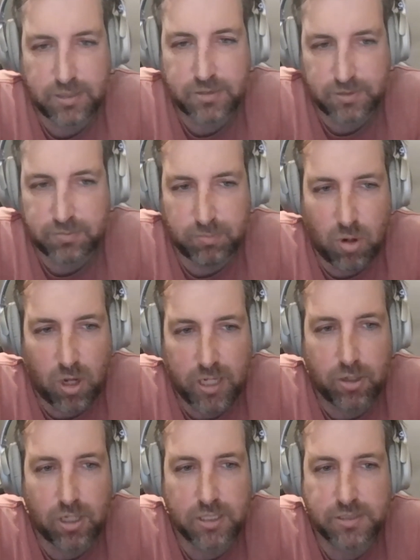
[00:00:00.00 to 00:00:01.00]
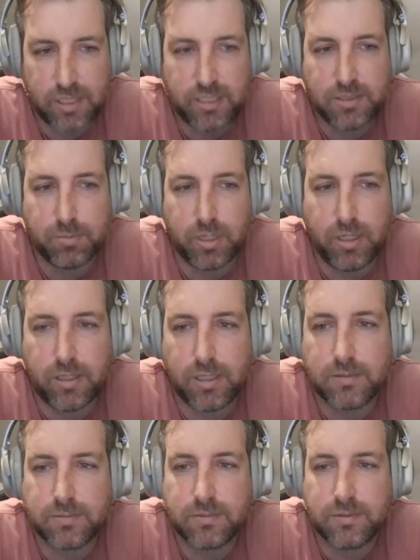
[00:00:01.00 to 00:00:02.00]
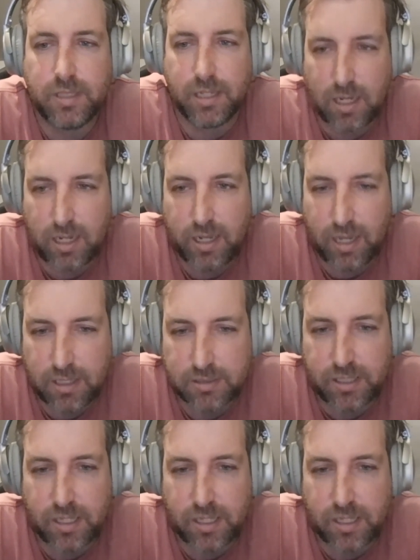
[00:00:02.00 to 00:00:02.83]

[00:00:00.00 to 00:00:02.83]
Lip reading: it's my guys need to be there and